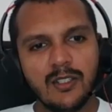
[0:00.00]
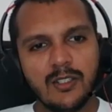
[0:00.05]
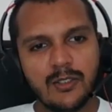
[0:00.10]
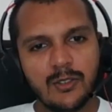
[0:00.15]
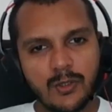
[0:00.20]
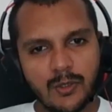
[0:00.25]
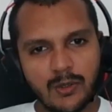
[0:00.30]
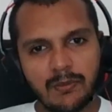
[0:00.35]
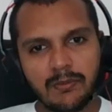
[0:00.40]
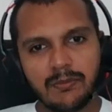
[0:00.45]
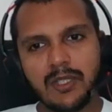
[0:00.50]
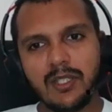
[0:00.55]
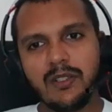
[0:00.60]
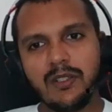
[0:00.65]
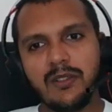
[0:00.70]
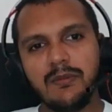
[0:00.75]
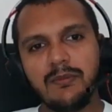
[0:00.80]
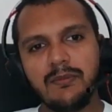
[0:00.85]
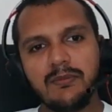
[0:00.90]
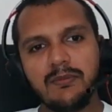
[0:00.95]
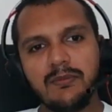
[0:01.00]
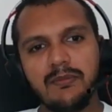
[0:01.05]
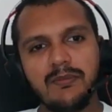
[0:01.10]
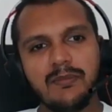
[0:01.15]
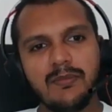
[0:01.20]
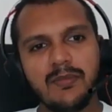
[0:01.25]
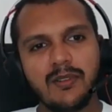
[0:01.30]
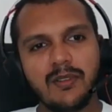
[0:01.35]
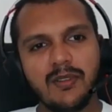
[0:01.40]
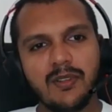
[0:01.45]
Sure. Um,
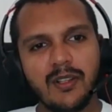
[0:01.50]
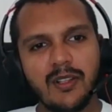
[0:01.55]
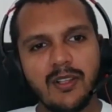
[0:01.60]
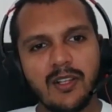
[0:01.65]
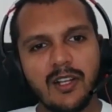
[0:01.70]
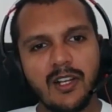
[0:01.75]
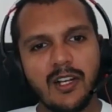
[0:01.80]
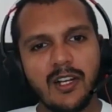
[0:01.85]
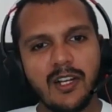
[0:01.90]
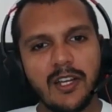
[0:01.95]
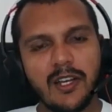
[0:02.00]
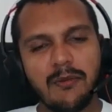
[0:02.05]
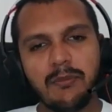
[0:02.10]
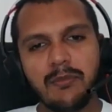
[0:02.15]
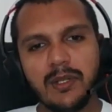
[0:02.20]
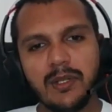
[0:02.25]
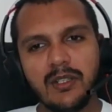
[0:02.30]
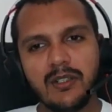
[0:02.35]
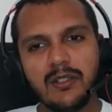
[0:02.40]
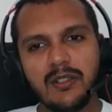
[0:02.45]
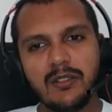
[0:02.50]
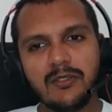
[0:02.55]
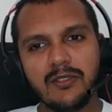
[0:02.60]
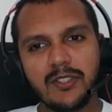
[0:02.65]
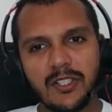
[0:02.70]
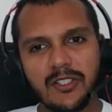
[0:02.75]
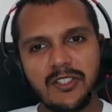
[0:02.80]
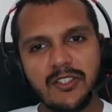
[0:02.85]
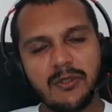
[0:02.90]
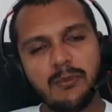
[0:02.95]
I am uh,
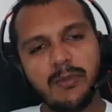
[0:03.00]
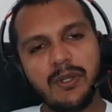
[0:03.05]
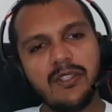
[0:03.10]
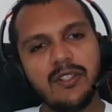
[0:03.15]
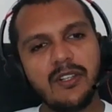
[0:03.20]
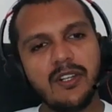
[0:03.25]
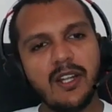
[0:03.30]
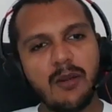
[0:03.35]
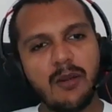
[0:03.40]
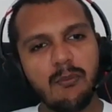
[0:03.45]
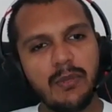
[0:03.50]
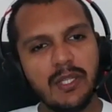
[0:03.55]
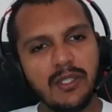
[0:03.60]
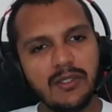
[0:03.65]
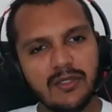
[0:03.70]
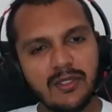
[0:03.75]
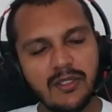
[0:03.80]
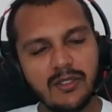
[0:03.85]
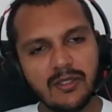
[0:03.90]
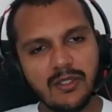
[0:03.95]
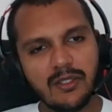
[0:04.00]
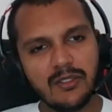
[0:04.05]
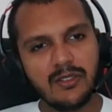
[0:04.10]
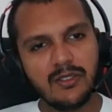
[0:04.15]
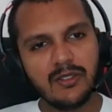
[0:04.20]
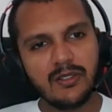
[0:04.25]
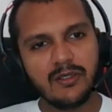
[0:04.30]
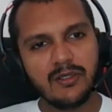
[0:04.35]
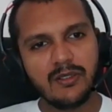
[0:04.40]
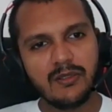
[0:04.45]
Sajitha Patrina. I'm based in uh,
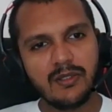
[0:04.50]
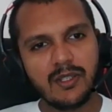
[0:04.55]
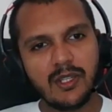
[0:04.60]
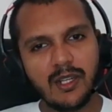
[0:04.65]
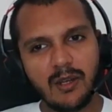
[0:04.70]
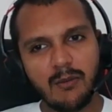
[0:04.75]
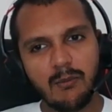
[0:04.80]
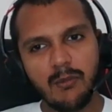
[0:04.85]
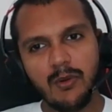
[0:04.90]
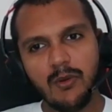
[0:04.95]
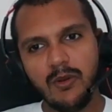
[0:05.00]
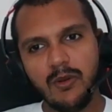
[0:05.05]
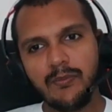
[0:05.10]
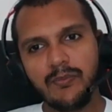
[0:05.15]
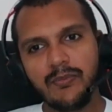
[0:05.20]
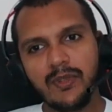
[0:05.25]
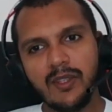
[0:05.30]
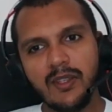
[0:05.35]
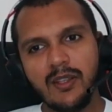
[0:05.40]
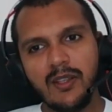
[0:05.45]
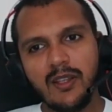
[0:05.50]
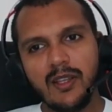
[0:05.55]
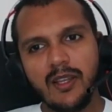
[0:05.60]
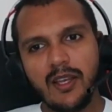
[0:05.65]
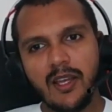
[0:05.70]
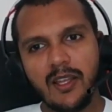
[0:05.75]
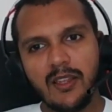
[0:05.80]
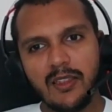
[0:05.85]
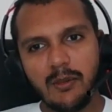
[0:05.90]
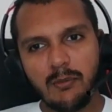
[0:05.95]
Colombo.
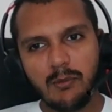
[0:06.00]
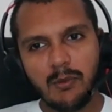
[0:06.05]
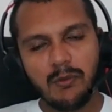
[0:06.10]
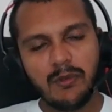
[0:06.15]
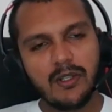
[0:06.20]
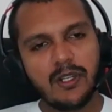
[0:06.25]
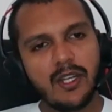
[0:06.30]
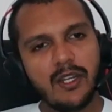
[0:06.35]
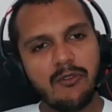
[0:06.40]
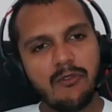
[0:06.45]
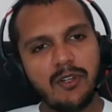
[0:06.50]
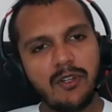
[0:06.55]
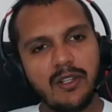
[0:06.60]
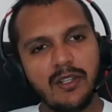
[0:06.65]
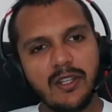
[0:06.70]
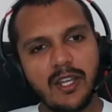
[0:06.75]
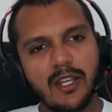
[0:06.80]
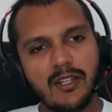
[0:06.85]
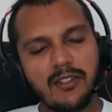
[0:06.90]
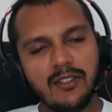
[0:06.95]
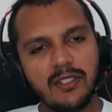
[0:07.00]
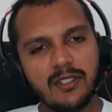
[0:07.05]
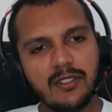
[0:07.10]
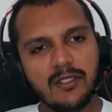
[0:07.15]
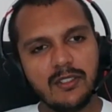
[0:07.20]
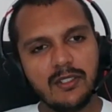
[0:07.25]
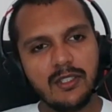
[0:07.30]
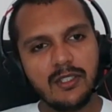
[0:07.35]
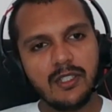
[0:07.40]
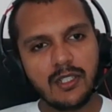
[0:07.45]
At the moment, I work at uh,
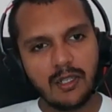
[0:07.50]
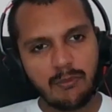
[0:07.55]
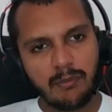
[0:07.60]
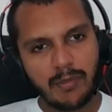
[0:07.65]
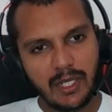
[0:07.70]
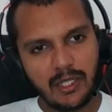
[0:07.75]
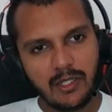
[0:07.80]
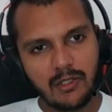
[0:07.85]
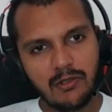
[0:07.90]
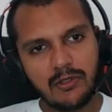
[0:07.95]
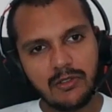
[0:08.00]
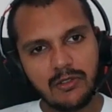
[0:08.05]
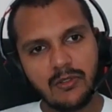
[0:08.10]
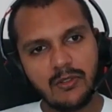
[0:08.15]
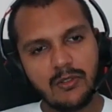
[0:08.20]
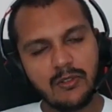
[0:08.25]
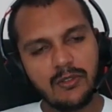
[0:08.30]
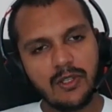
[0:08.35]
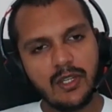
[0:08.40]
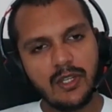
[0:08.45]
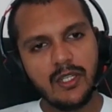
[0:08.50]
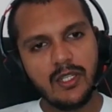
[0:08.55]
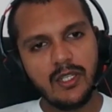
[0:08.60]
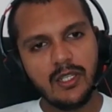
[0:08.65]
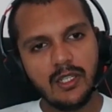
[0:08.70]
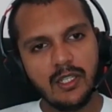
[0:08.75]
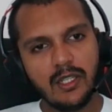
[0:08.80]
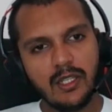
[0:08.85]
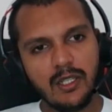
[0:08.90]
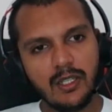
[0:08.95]
a company called Sorosign,
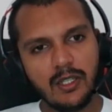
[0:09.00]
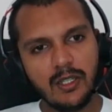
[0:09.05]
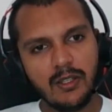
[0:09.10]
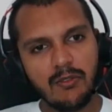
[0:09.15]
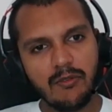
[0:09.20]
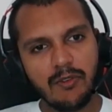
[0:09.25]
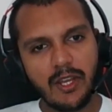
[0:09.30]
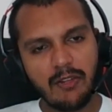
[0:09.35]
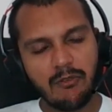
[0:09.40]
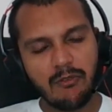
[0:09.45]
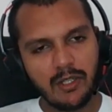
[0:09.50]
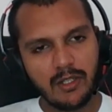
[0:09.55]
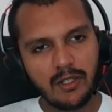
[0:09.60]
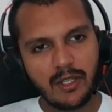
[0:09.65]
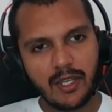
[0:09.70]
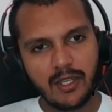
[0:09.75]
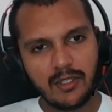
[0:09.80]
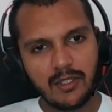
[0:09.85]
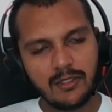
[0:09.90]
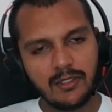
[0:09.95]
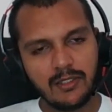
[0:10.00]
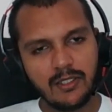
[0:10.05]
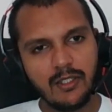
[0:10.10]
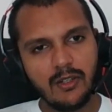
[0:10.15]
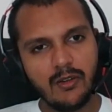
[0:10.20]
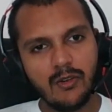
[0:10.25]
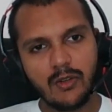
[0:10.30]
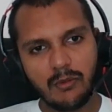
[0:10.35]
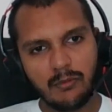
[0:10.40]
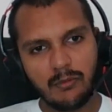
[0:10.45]
uh, where I work as the
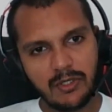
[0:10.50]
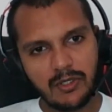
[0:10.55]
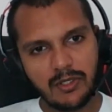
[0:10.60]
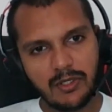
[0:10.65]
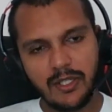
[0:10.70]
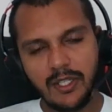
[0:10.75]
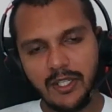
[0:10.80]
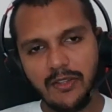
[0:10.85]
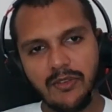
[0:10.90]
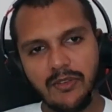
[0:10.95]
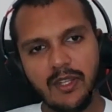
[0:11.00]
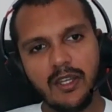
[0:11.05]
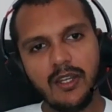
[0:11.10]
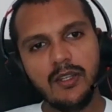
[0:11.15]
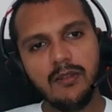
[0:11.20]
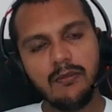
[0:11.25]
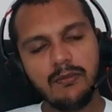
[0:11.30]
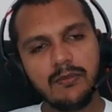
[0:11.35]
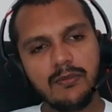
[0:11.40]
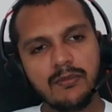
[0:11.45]
automation lead there.